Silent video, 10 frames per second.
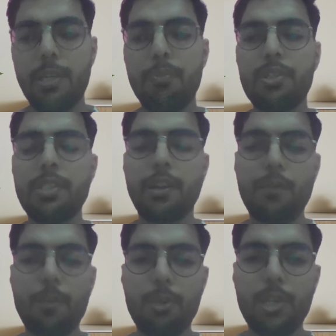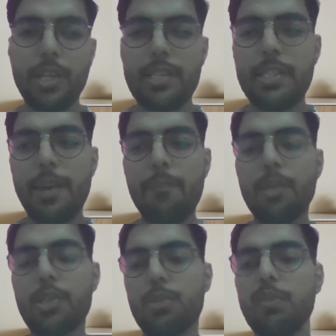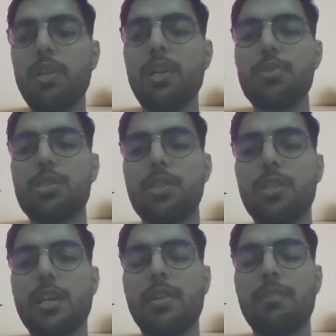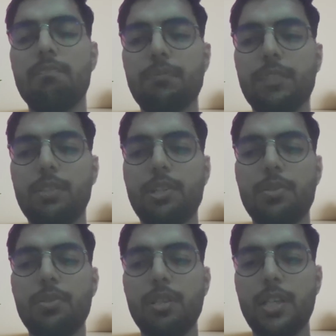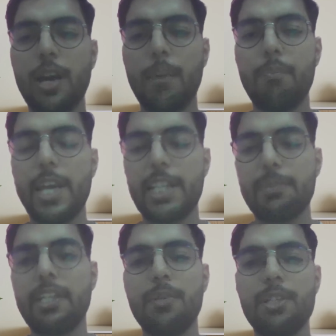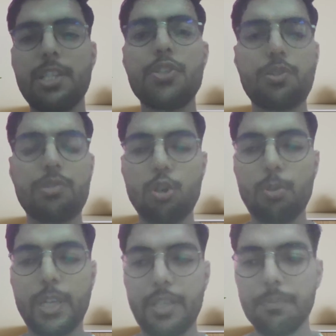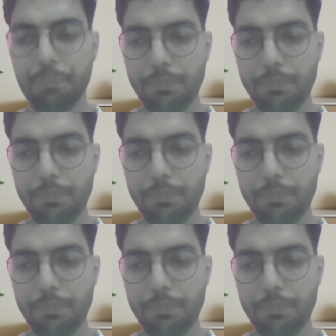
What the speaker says: jumped to a different project. That is same customer want to expand their business in insurance domain.